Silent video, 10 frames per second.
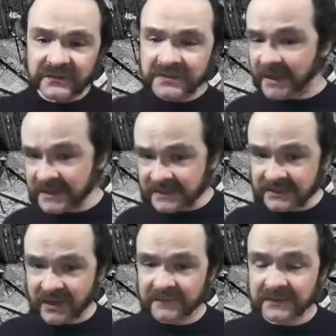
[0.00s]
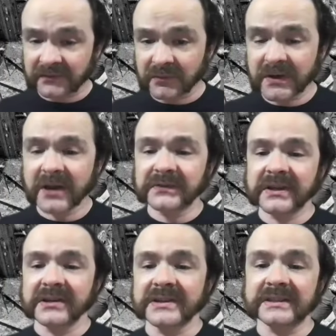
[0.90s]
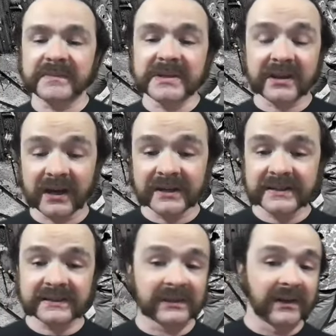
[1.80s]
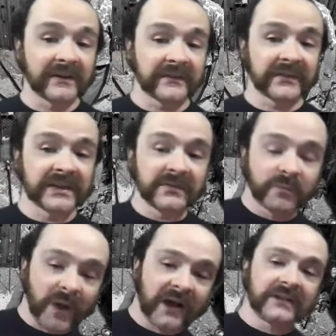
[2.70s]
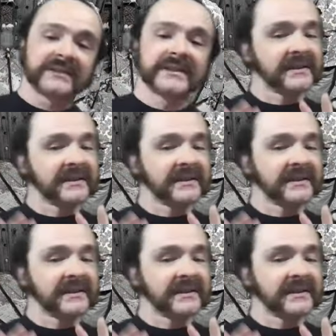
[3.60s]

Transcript: of the mice is often thrown out there is because of the, well,